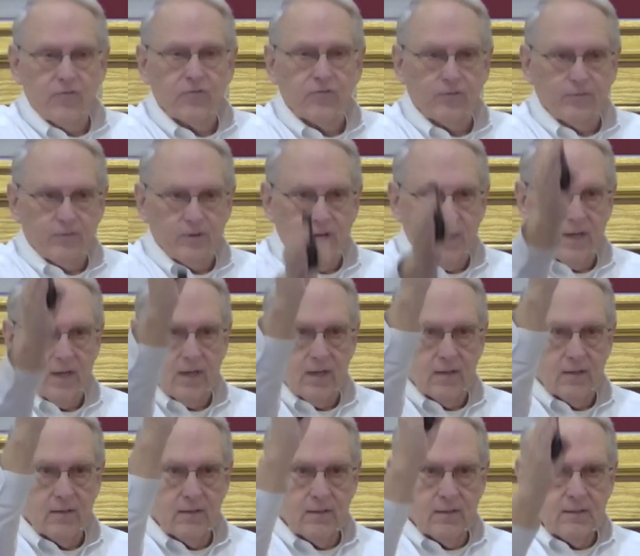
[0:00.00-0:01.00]
of God
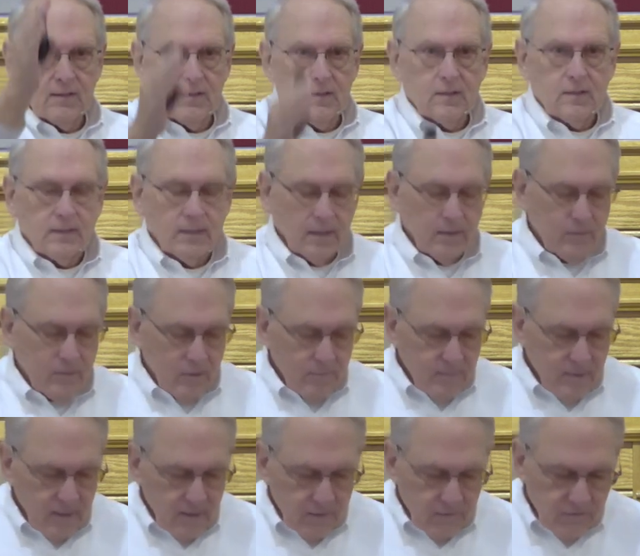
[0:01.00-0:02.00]
in their
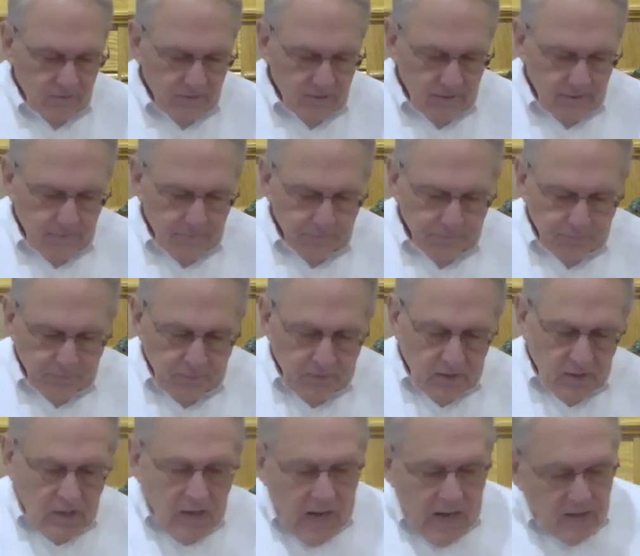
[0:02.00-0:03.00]
midst.
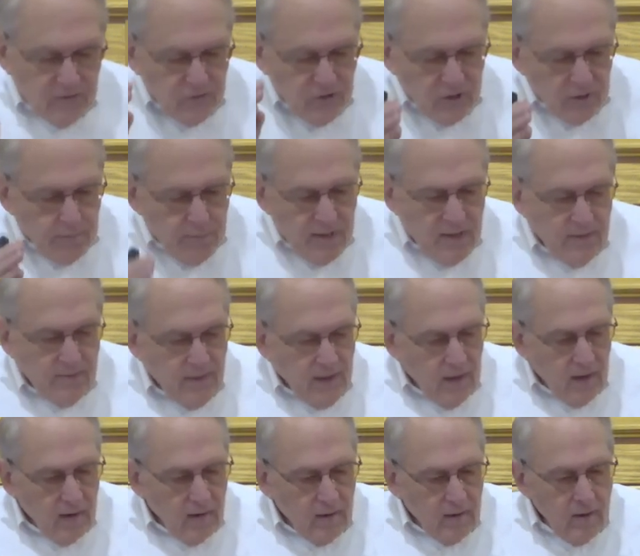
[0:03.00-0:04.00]
God's going to be
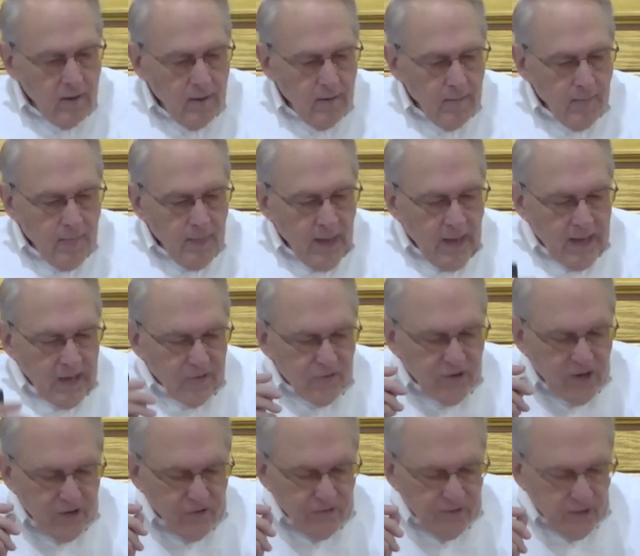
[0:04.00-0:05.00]
there, and it
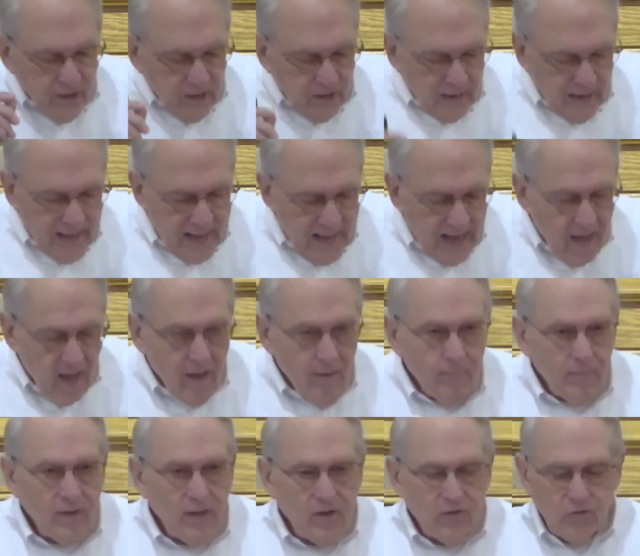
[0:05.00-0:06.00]
says the Lamb
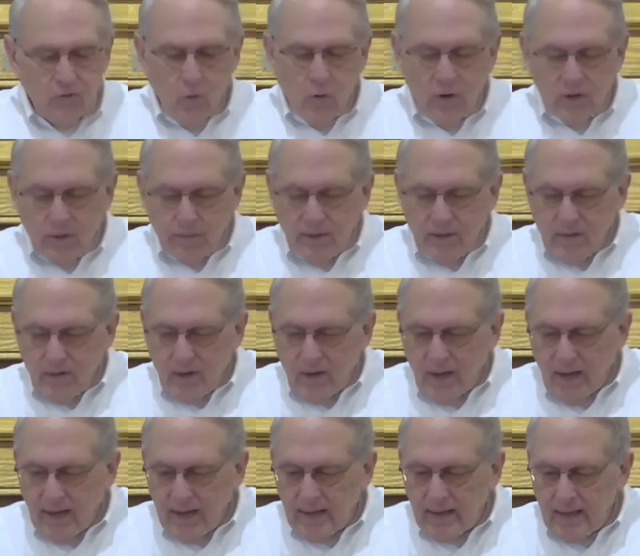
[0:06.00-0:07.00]
is going to be the
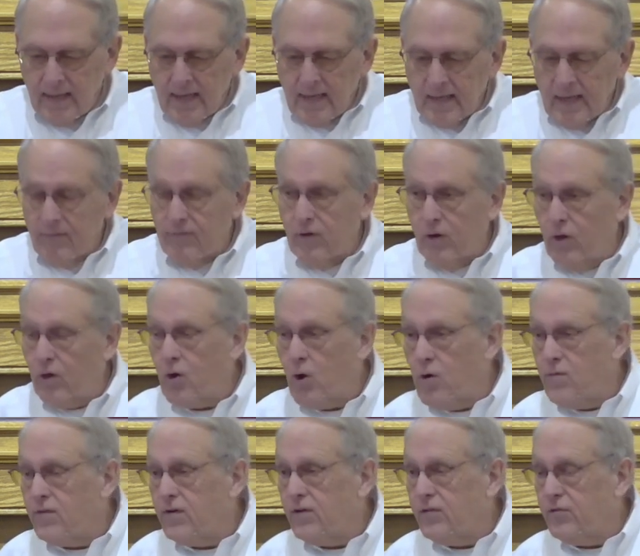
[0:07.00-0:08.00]
light. Now, if you look
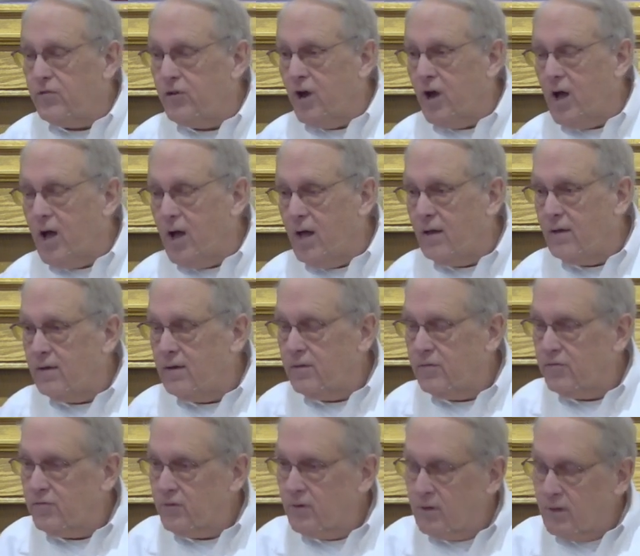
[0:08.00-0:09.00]
over in
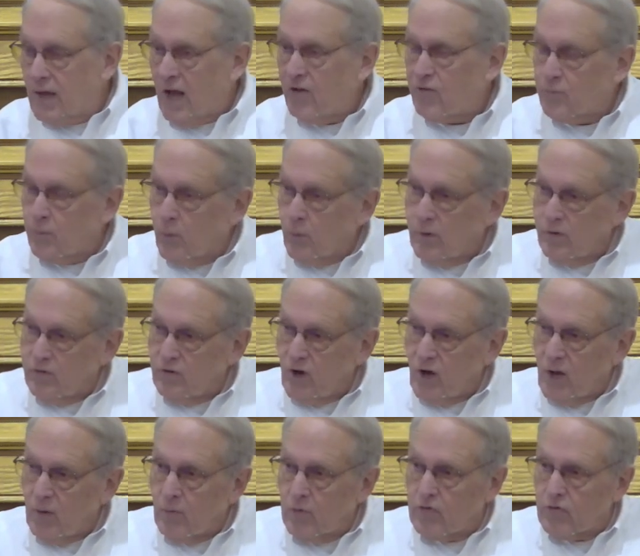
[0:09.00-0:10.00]
John's gospel when
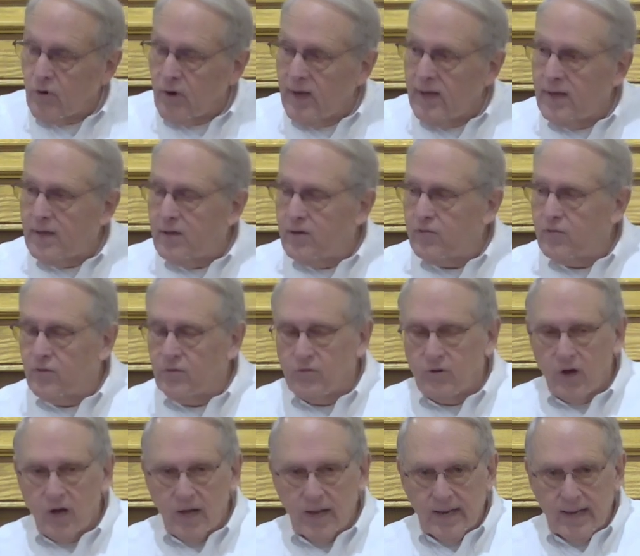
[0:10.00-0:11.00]
John was writing in
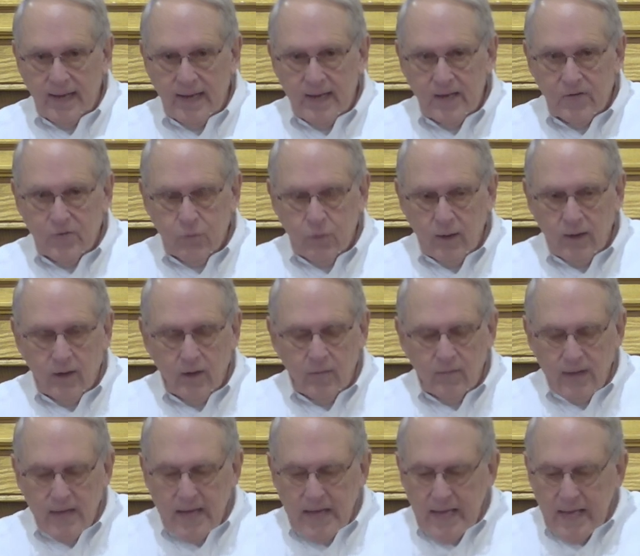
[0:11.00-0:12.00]
John 8 12,
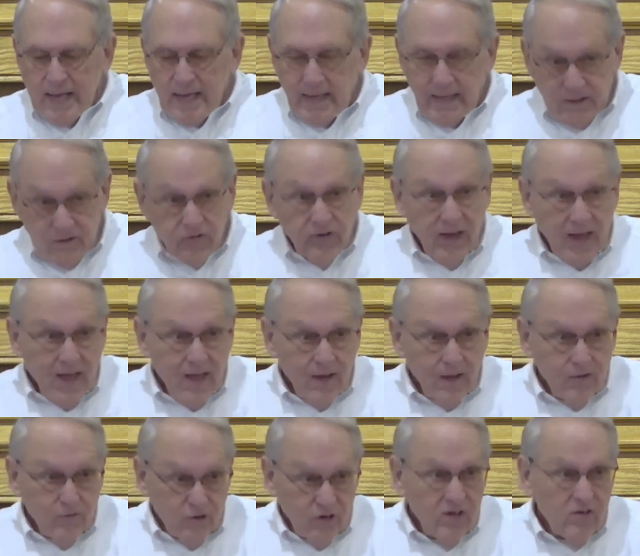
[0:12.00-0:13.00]
he said,
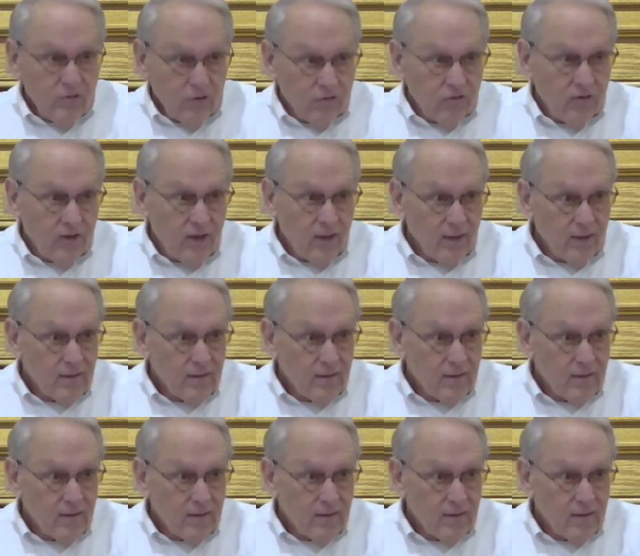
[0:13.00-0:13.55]
Jesus said,